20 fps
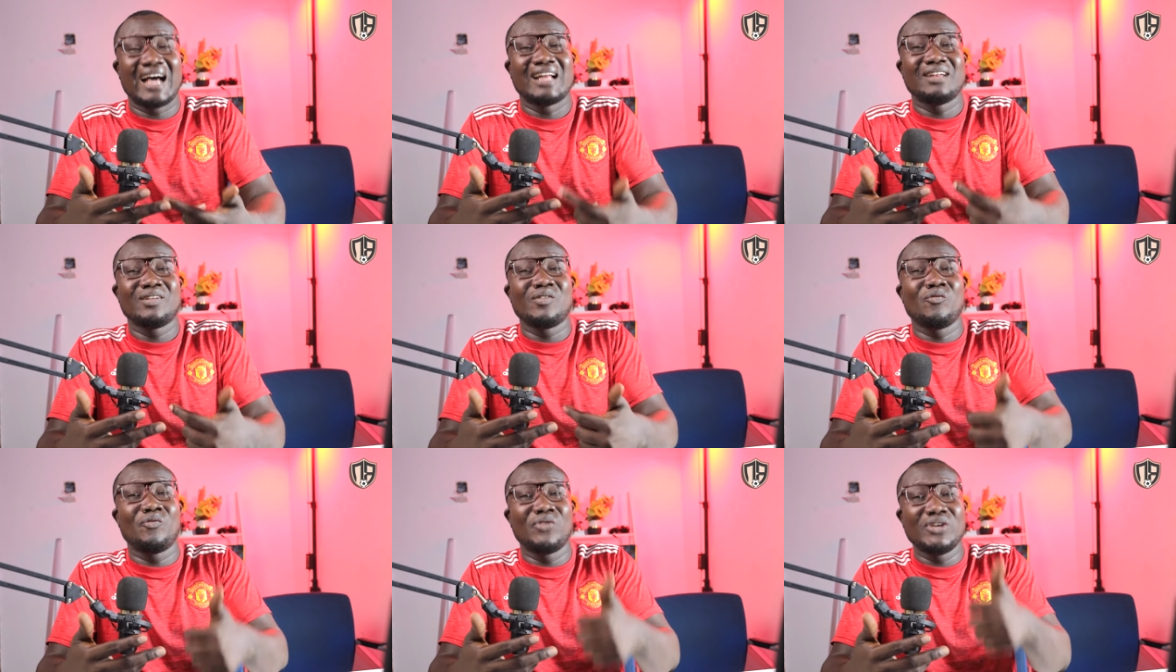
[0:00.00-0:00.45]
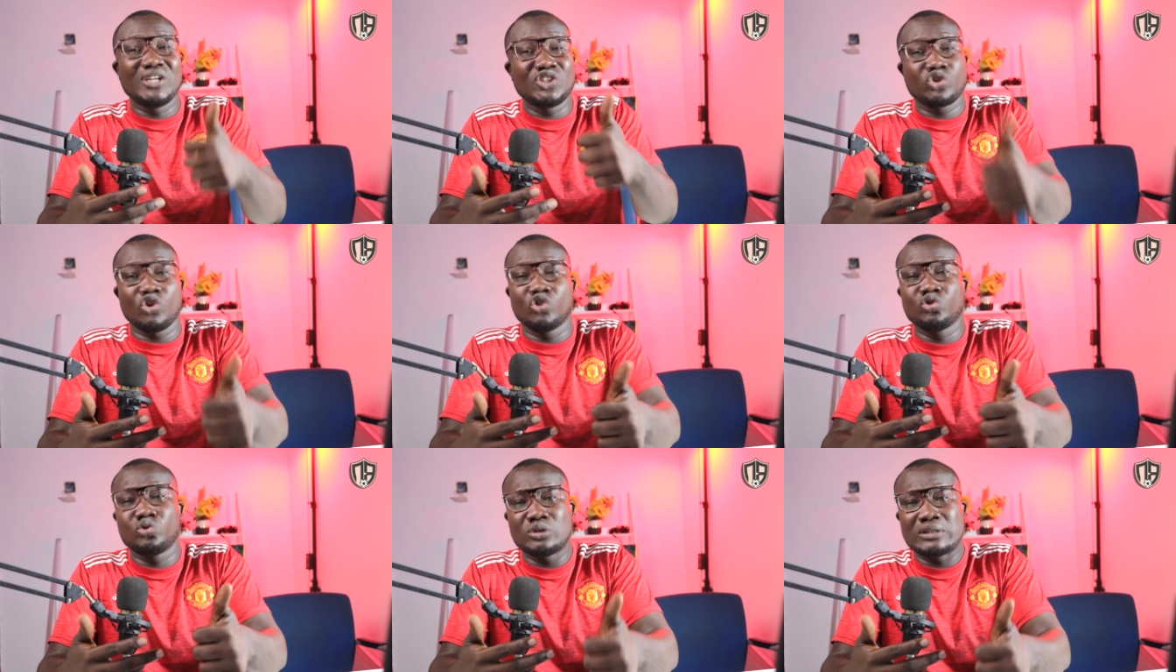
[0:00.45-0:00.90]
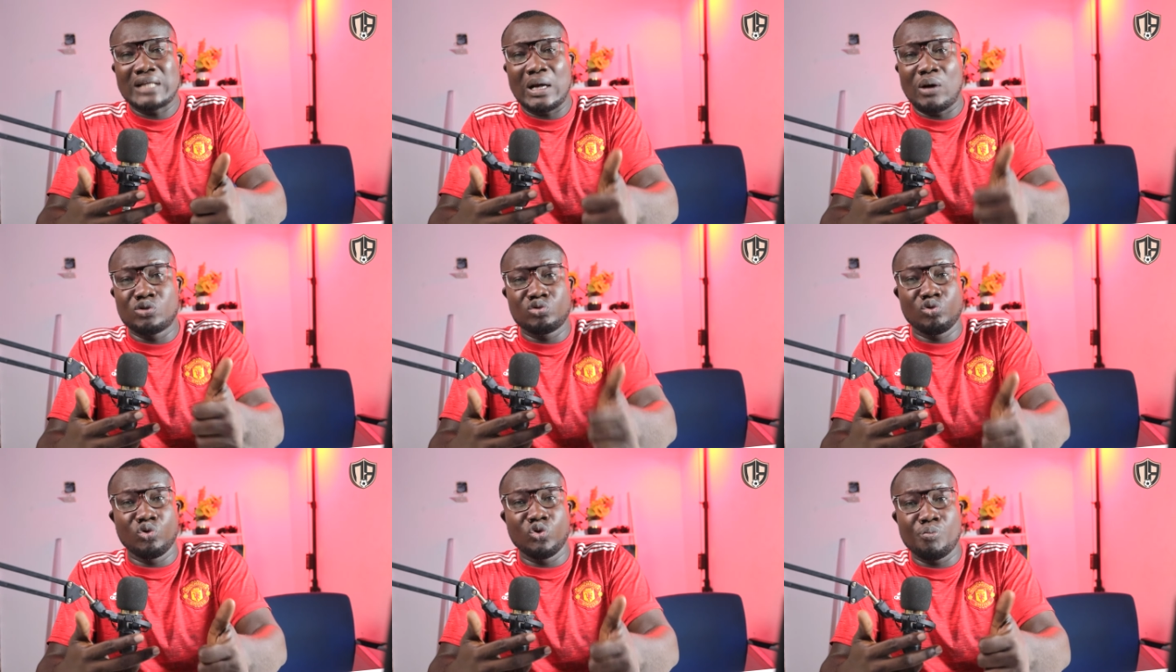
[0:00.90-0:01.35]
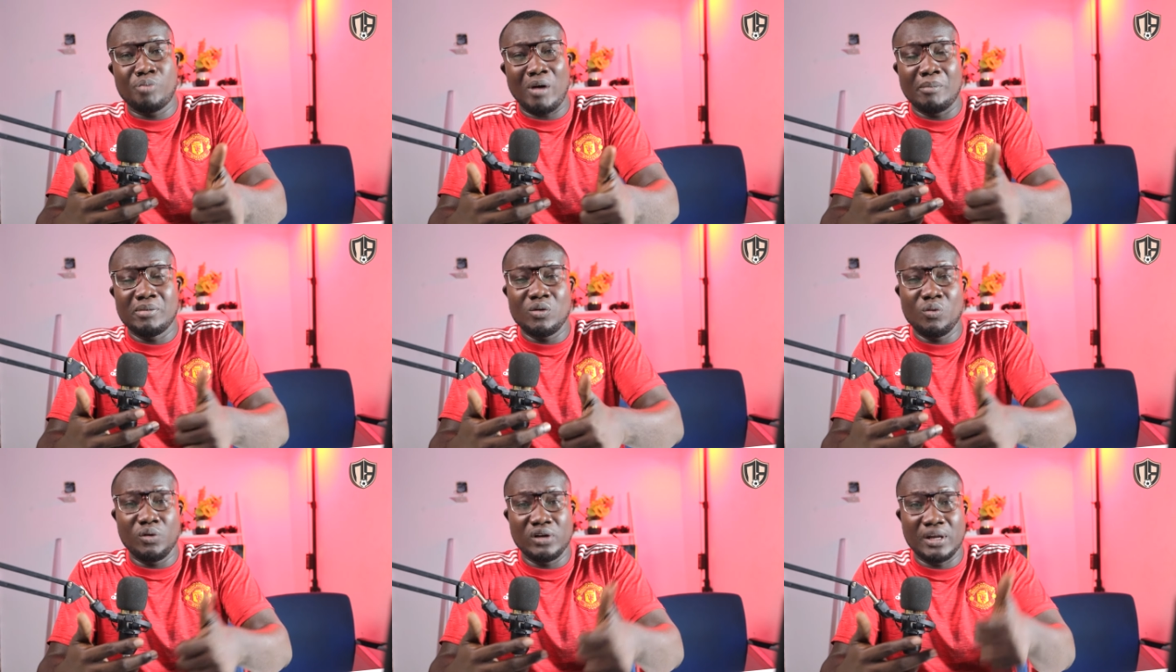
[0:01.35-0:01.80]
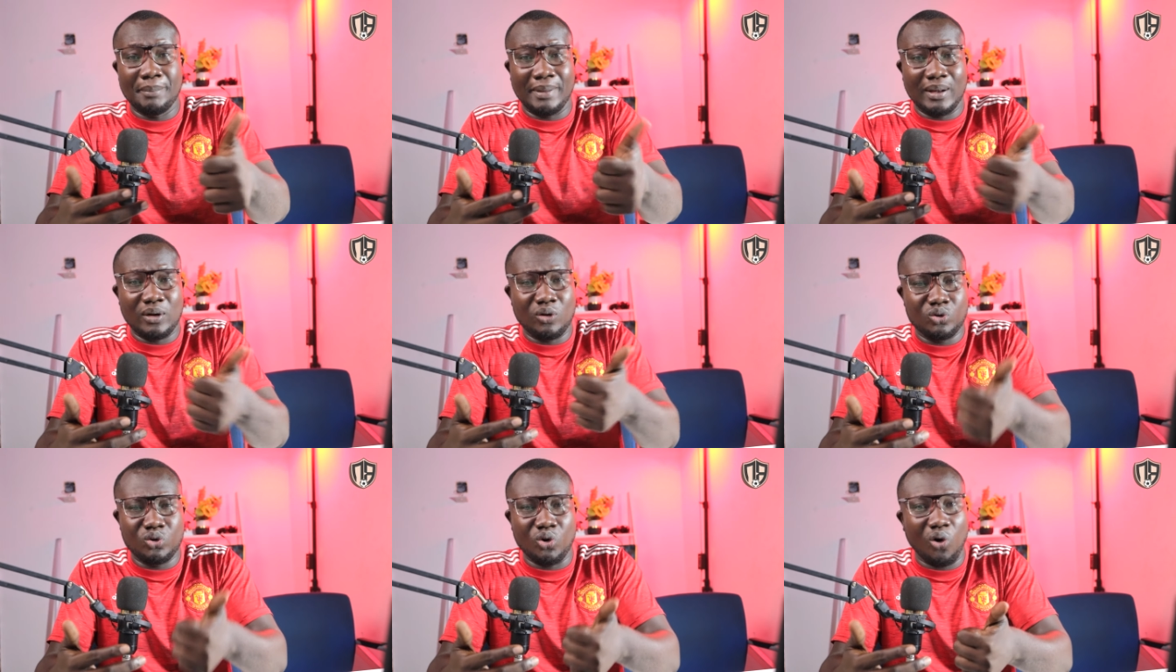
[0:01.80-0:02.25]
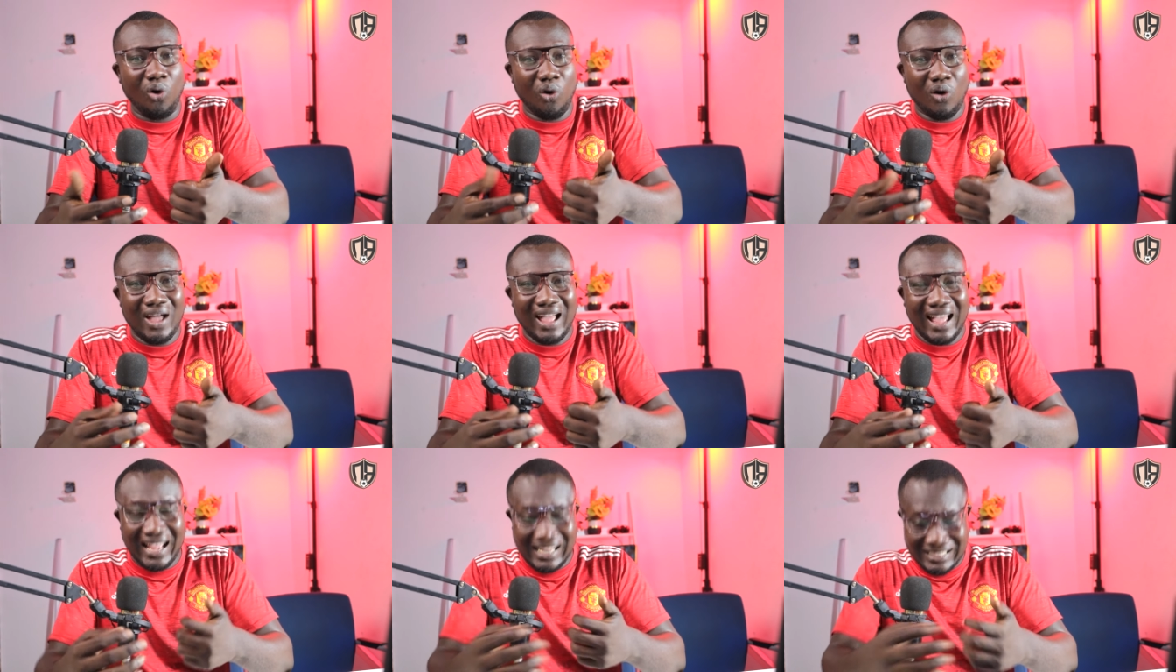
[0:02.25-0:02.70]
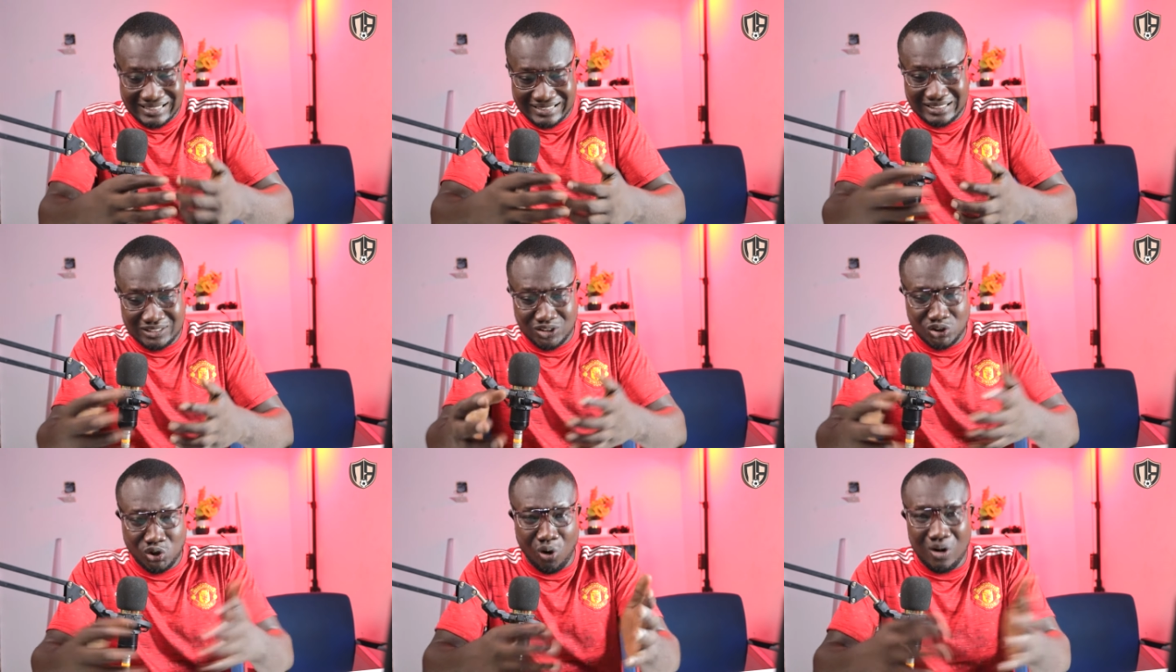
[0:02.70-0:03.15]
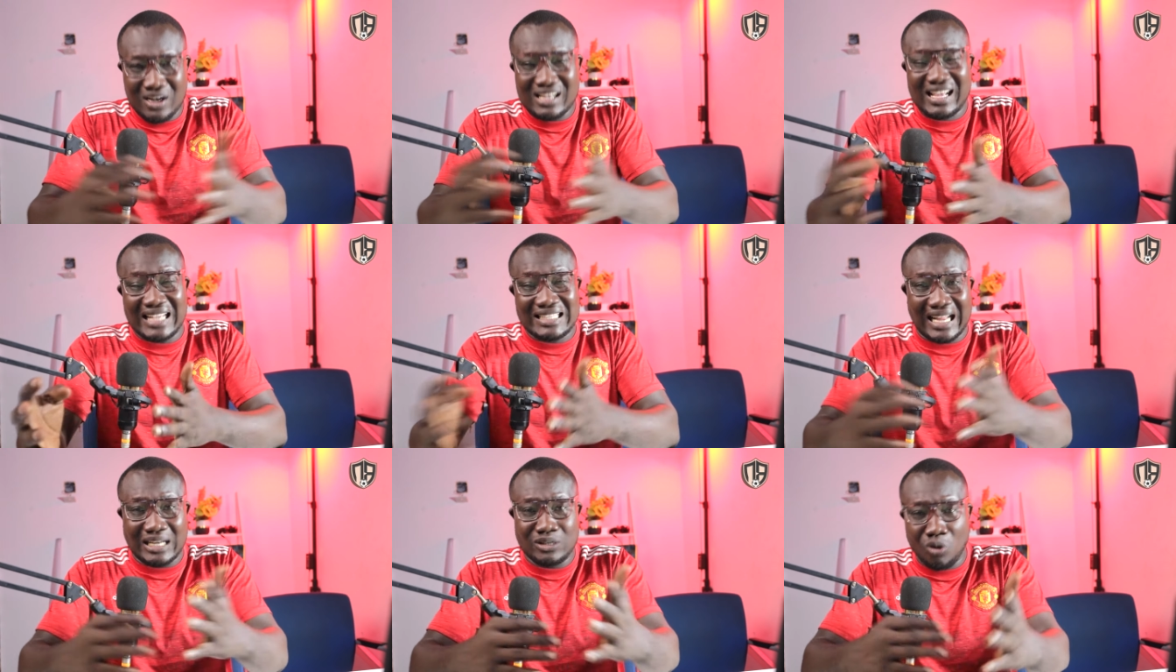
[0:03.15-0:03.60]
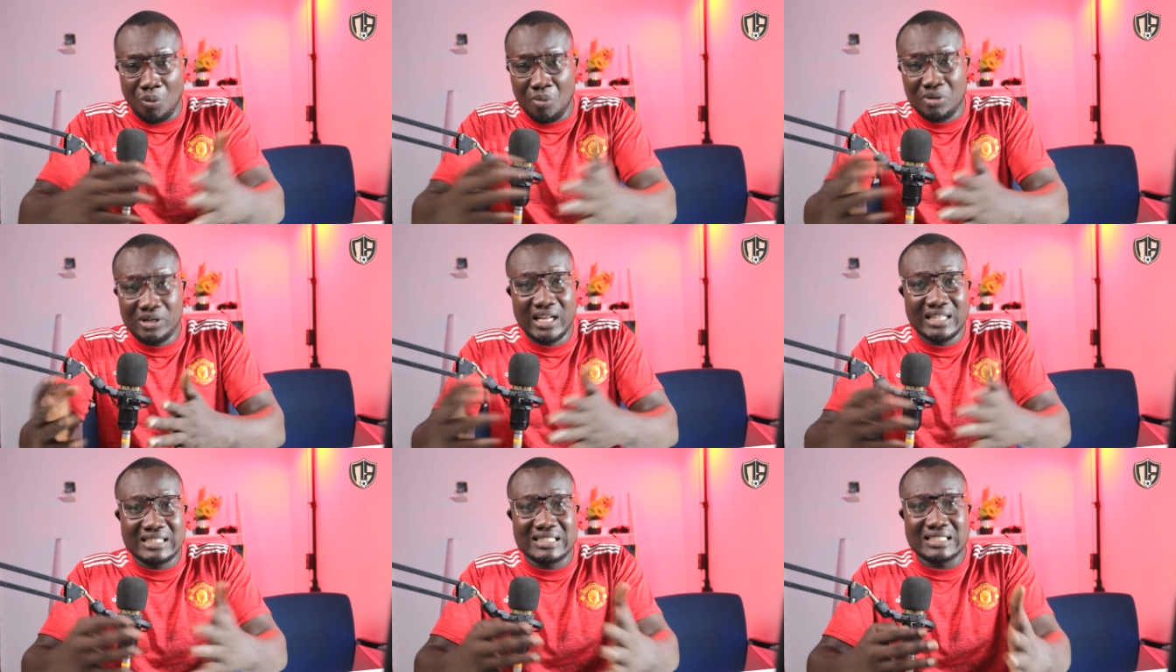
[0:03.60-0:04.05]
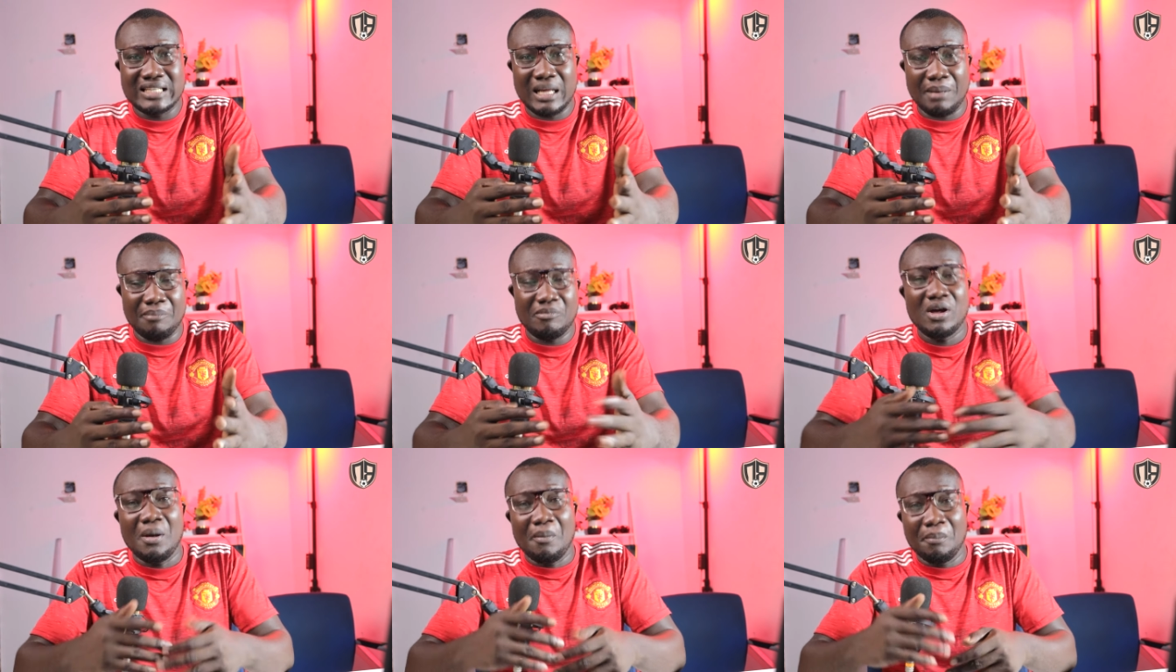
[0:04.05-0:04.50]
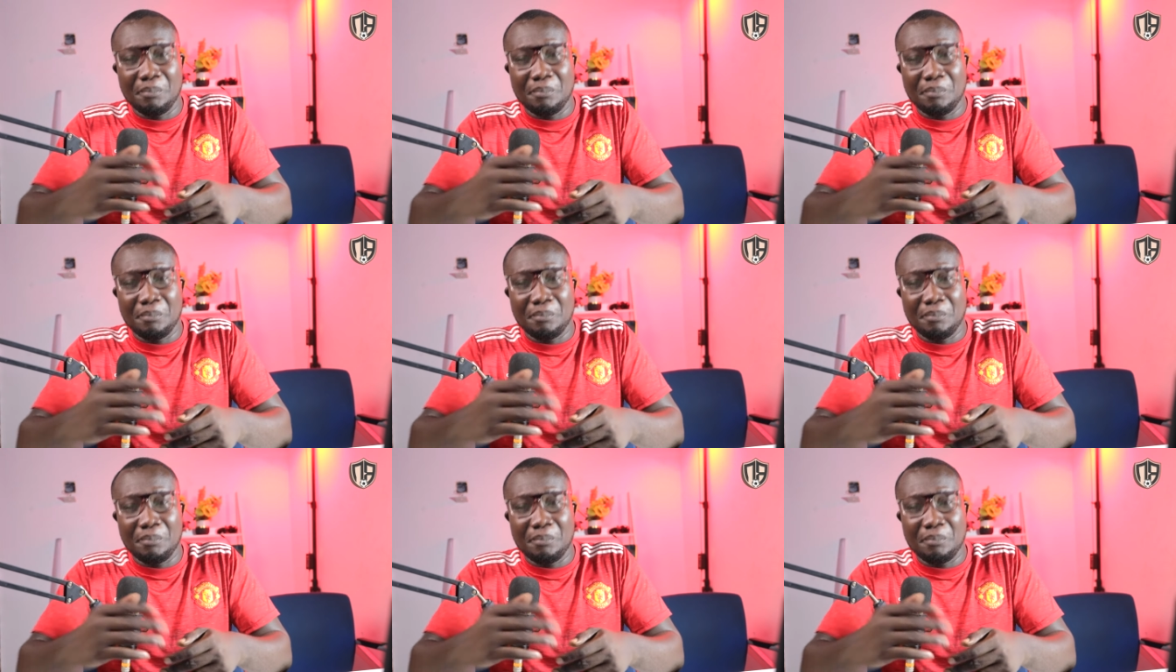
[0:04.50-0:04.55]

had Vinicius Junior, who's going to probably win a Ballon d'Or, and these young guys are dominating them,